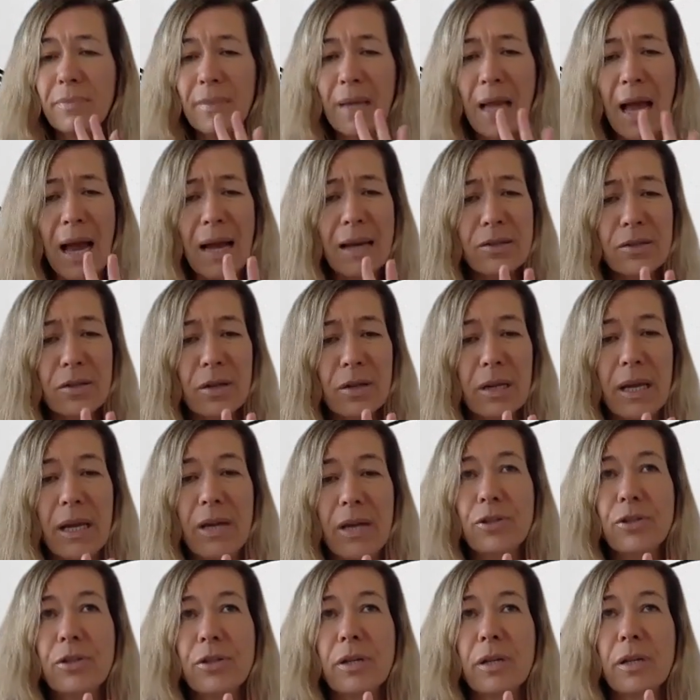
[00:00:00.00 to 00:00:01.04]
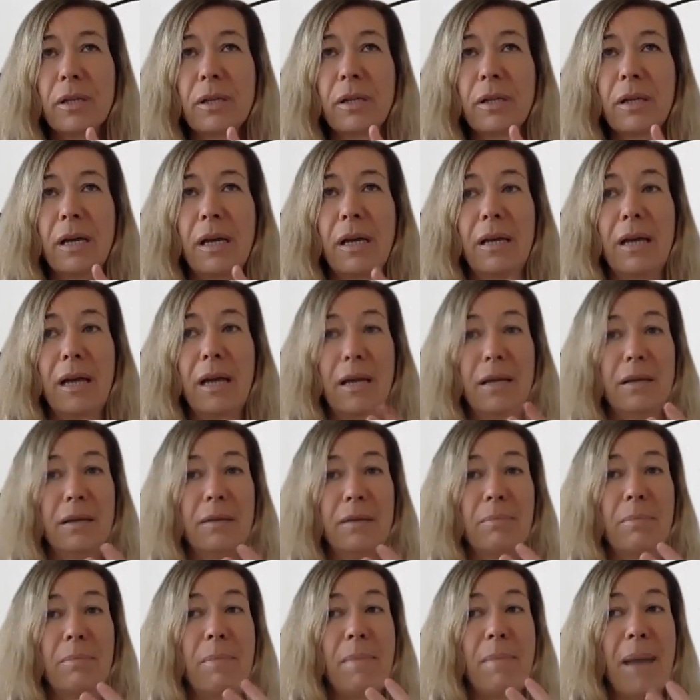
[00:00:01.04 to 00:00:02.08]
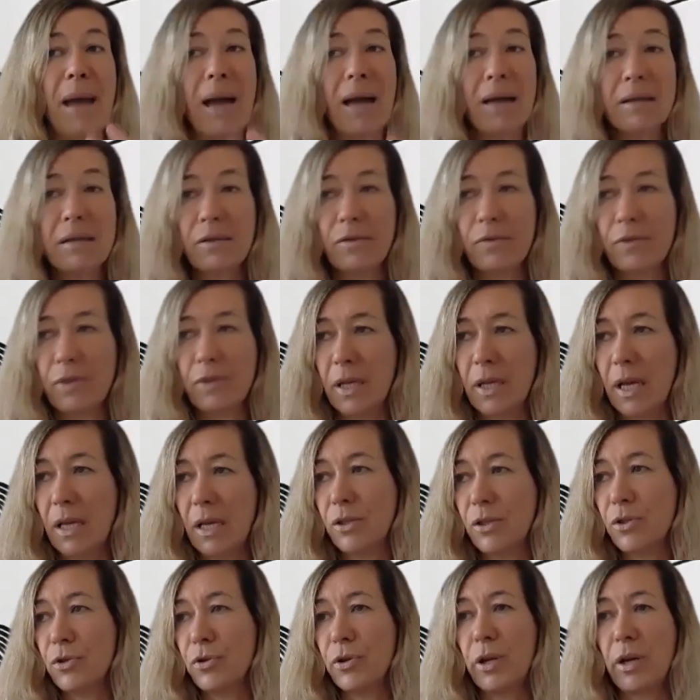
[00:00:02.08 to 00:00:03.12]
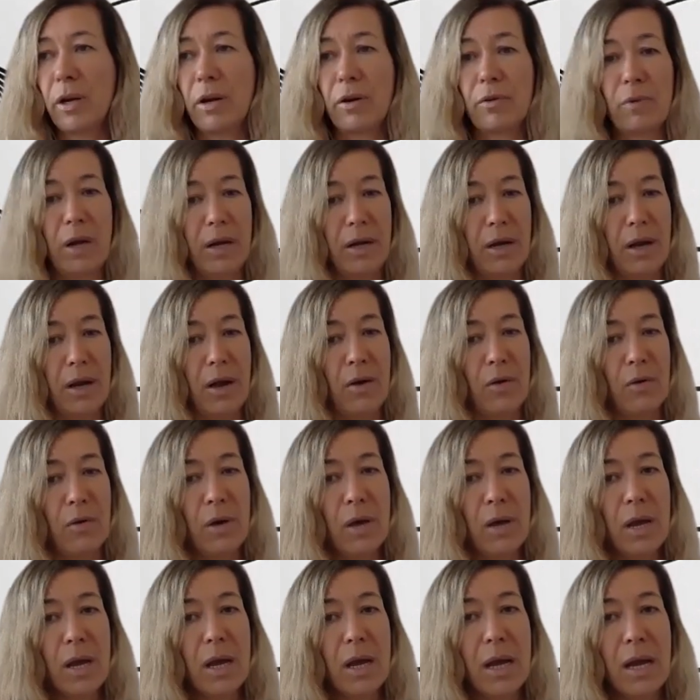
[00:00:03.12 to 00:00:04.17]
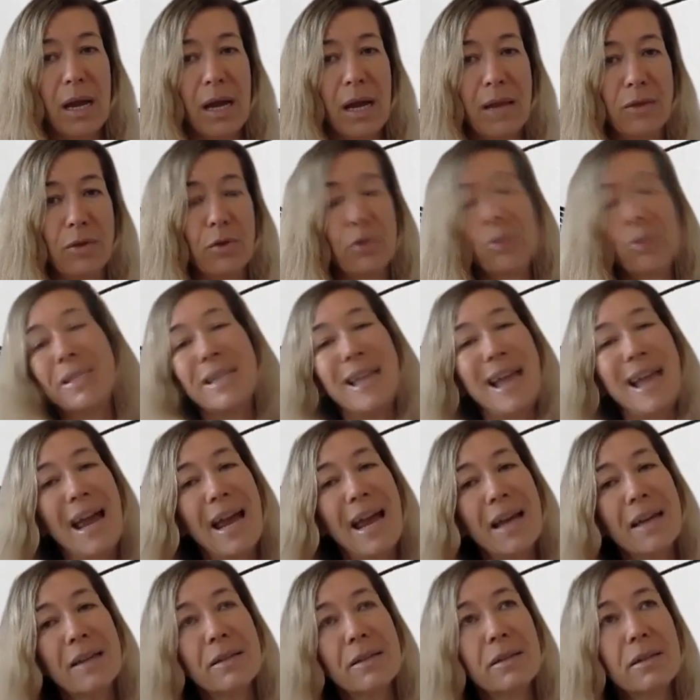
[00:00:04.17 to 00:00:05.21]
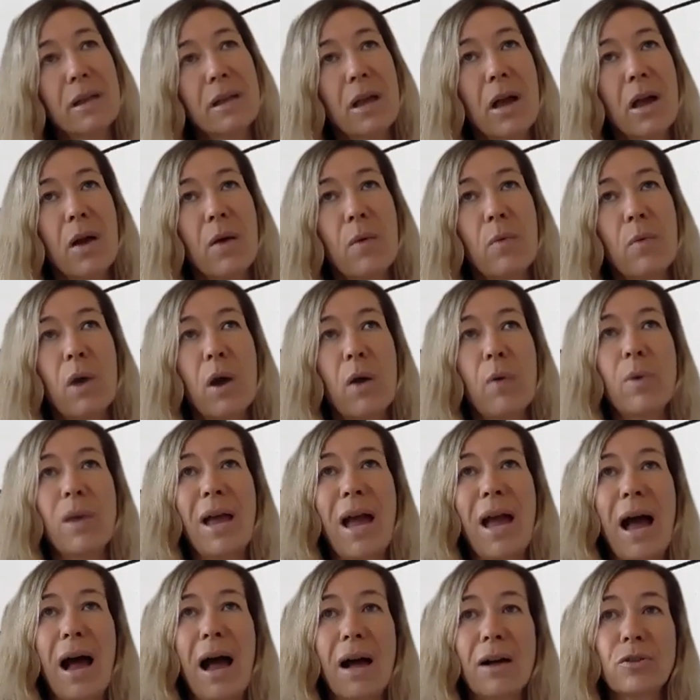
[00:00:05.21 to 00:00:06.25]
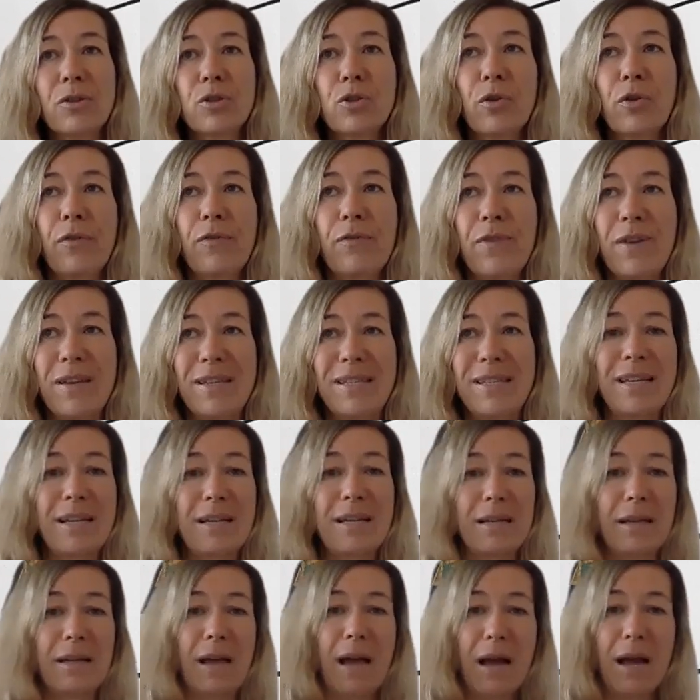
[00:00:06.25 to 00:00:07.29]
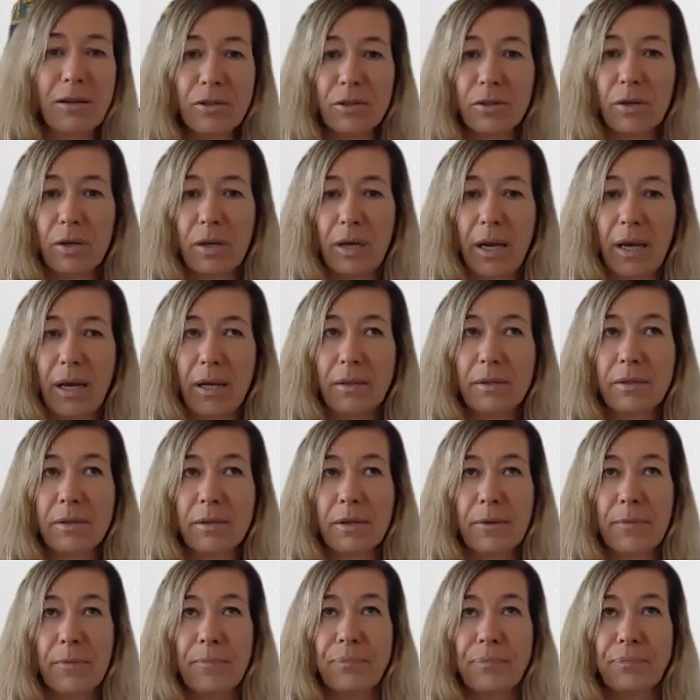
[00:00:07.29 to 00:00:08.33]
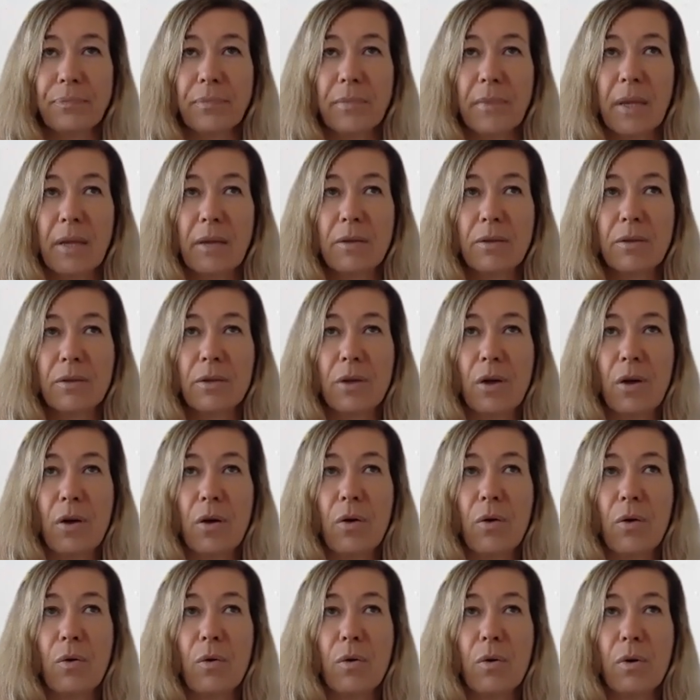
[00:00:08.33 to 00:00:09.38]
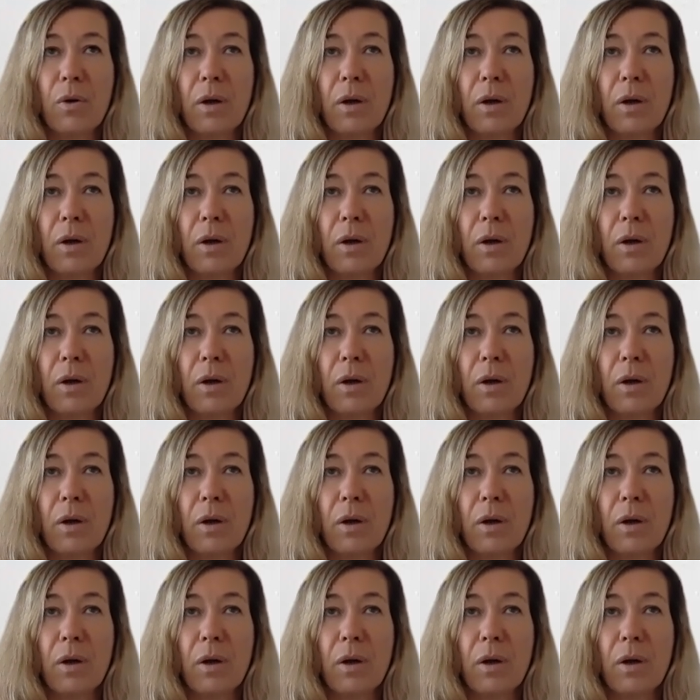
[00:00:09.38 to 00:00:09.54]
isolation, and that massively gets triggered right now in those days where we are asked to physically isolate. So